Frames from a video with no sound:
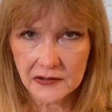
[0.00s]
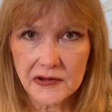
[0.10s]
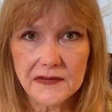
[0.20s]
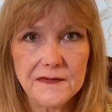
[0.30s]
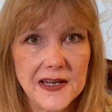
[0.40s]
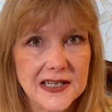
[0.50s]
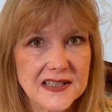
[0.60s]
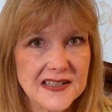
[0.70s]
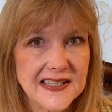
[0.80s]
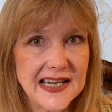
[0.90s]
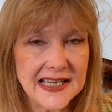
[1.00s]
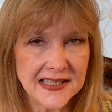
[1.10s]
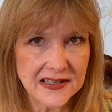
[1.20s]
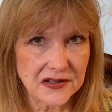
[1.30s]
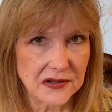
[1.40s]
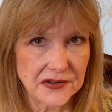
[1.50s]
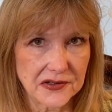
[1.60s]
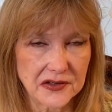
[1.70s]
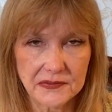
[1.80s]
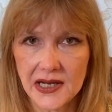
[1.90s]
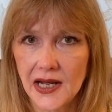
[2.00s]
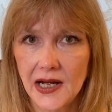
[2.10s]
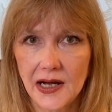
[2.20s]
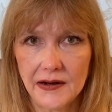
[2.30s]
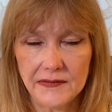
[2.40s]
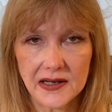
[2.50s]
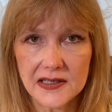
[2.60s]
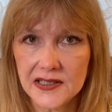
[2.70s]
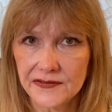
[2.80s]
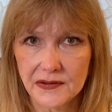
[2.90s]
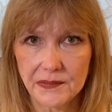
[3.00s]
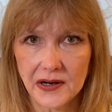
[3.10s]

With venous stasis ulcers, we have a different